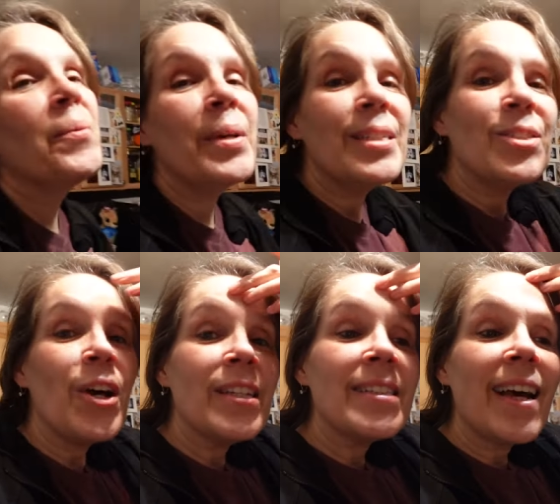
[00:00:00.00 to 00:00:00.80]
We
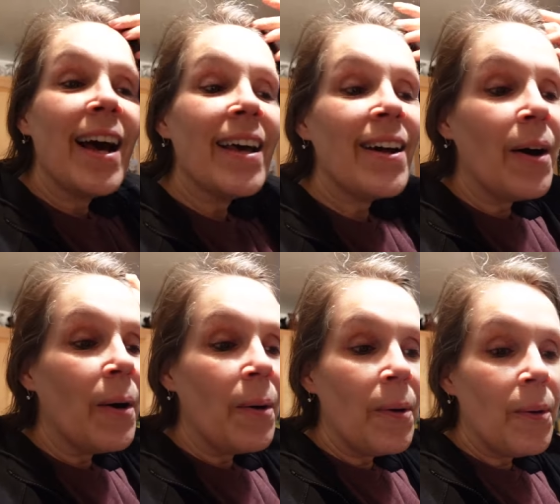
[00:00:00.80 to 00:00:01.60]
just got
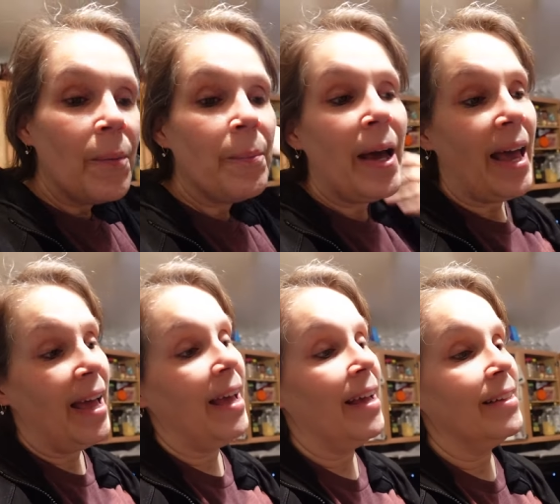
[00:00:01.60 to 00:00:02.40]
home,
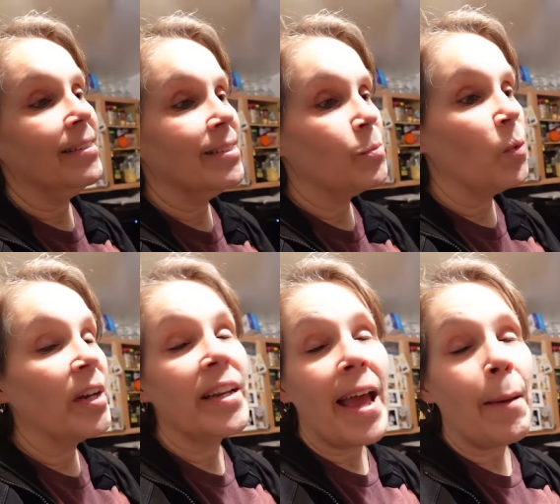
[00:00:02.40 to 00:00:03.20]
and what
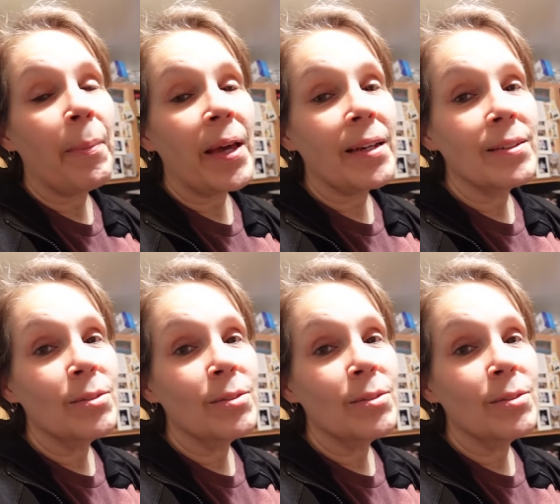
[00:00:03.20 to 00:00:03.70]
an epic